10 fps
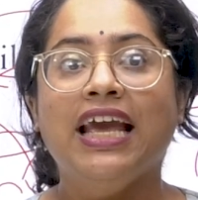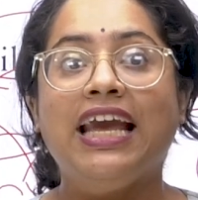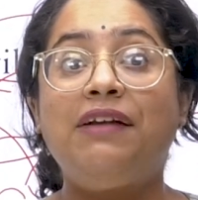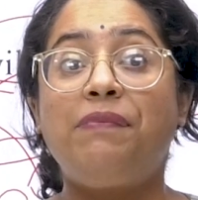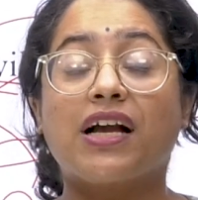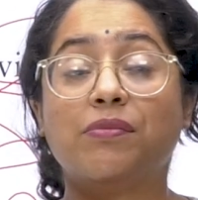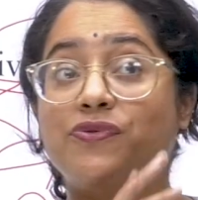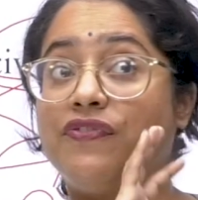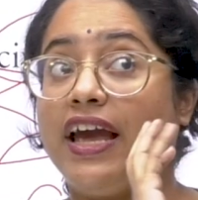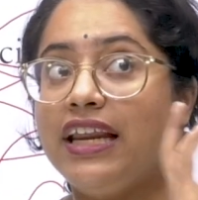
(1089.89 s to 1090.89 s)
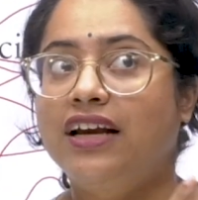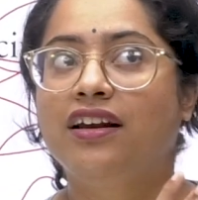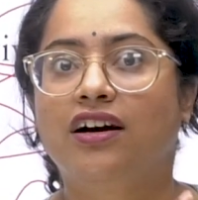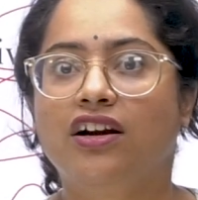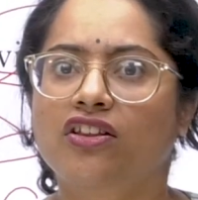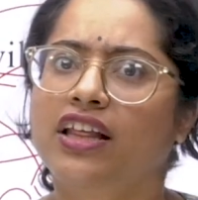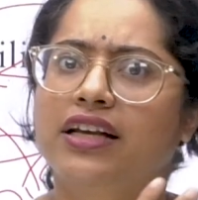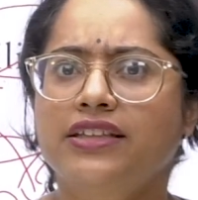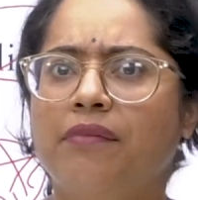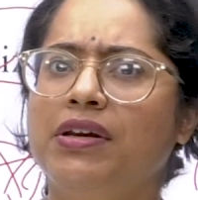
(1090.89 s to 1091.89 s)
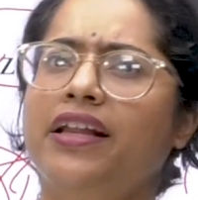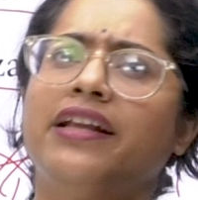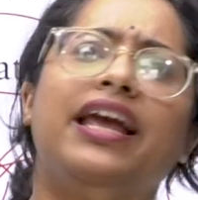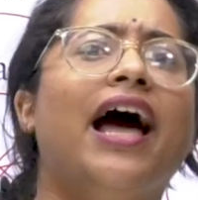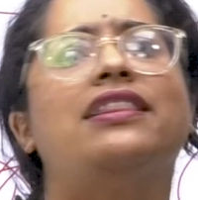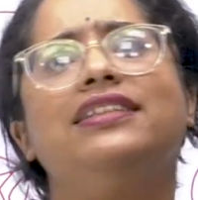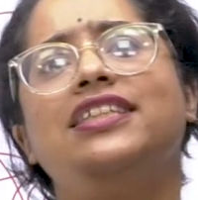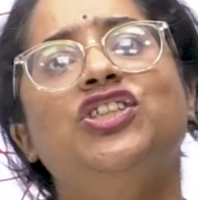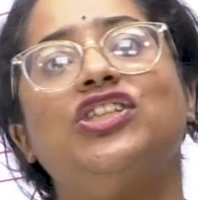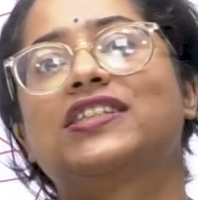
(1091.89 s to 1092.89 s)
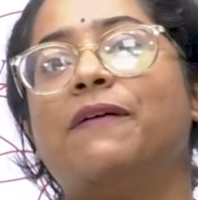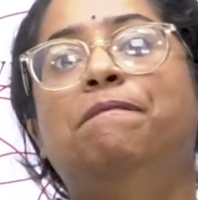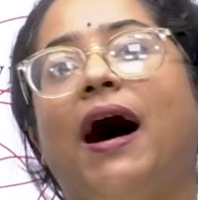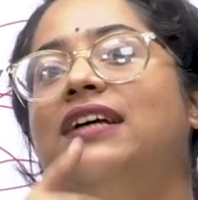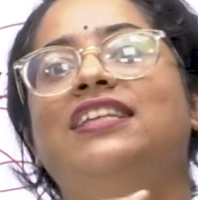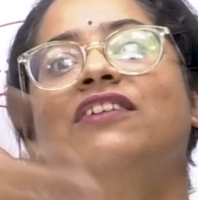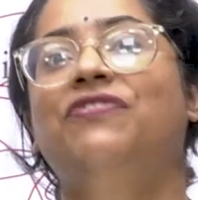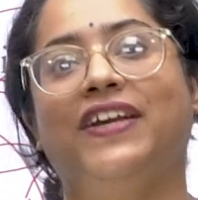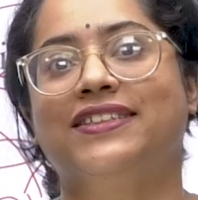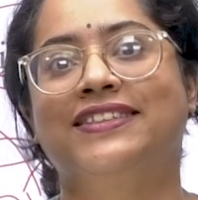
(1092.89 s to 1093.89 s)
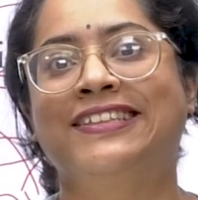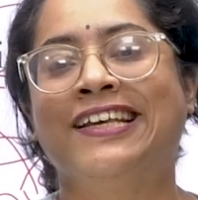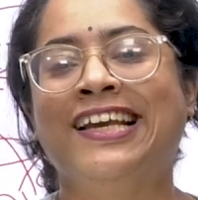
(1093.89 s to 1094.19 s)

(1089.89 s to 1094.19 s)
it becomes very clear to the examiner that, yeah, this is just a passing phase.